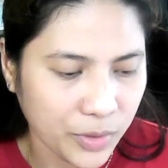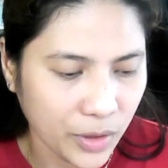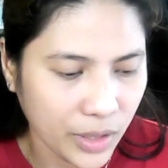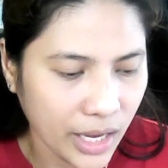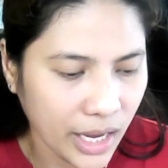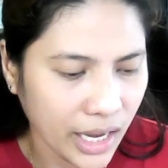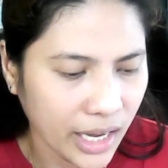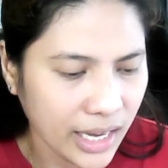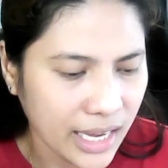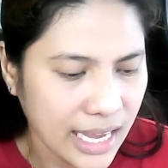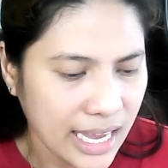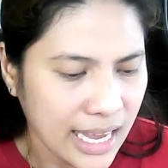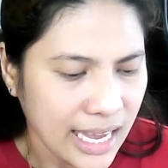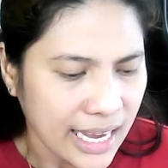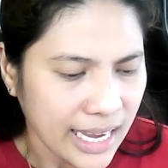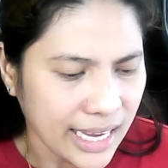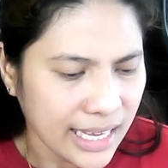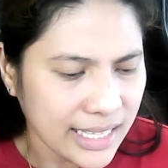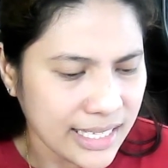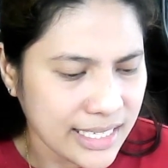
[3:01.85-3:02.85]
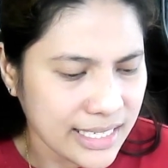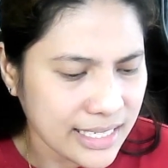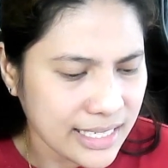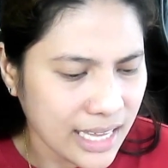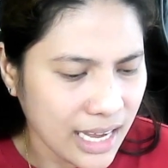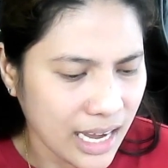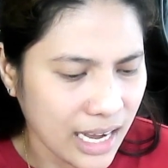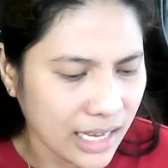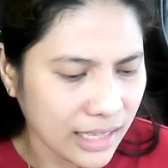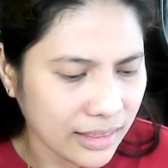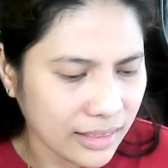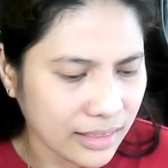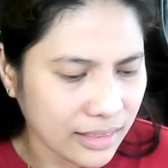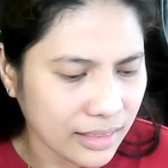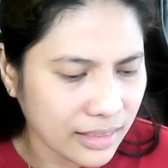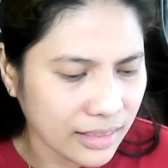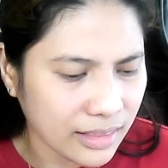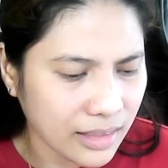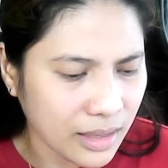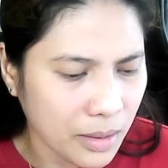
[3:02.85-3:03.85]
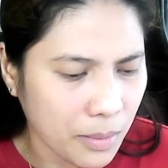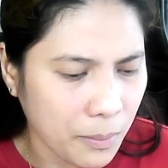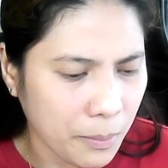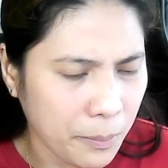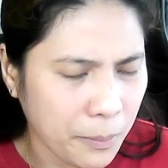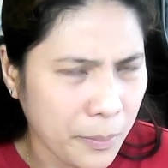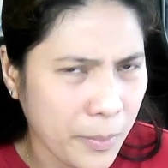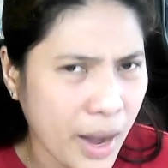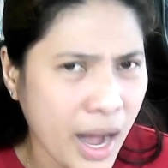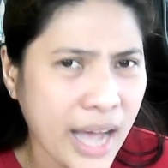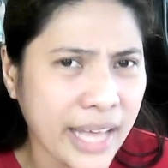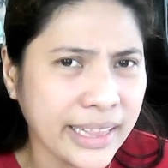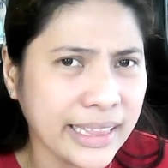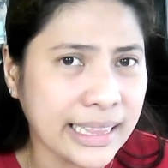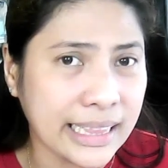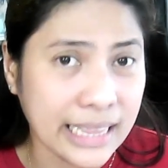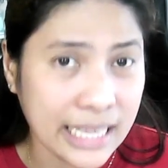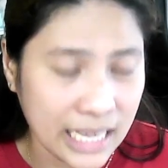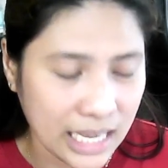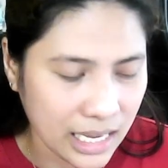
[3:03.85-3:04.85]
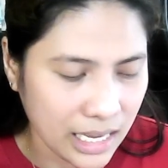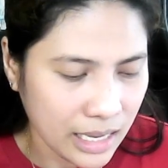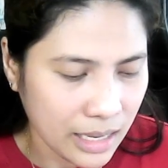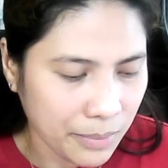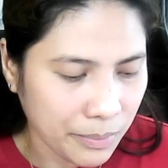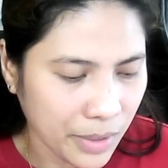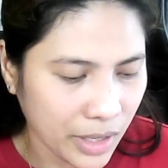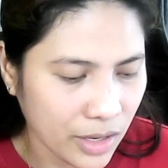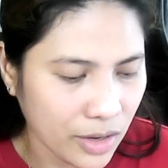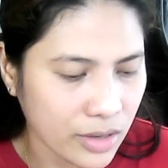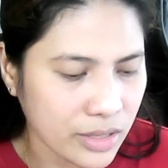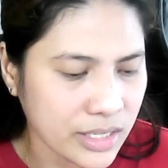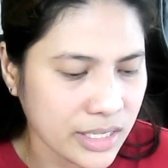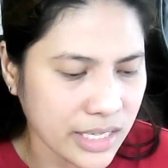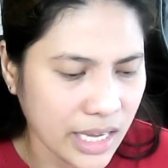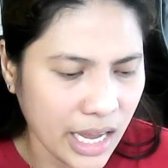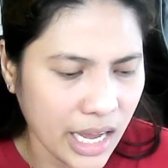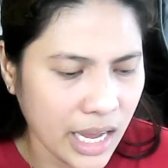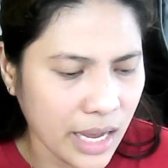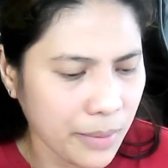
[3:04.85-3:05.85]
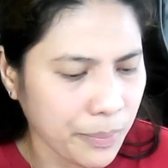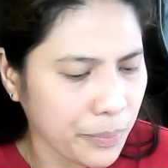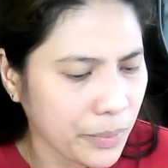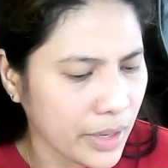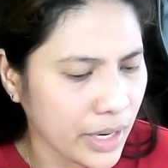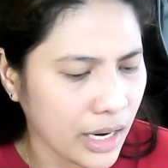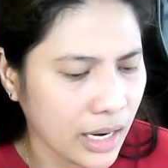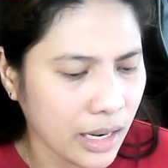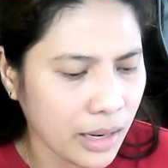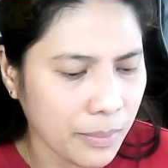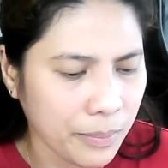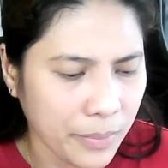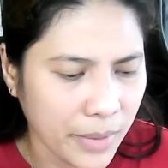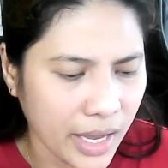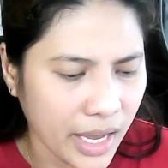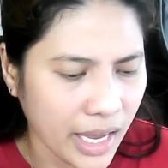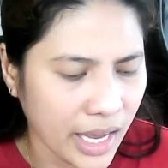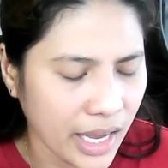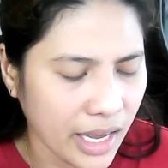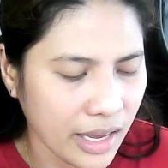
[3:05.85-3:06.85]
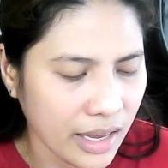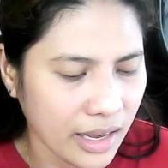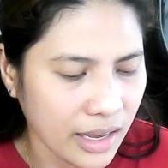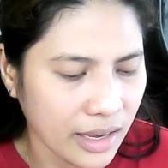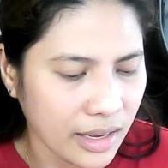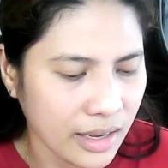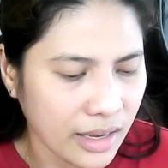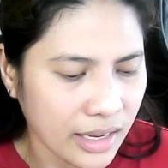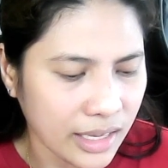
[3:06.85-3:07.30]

Okay, it's not monthly, because April, May,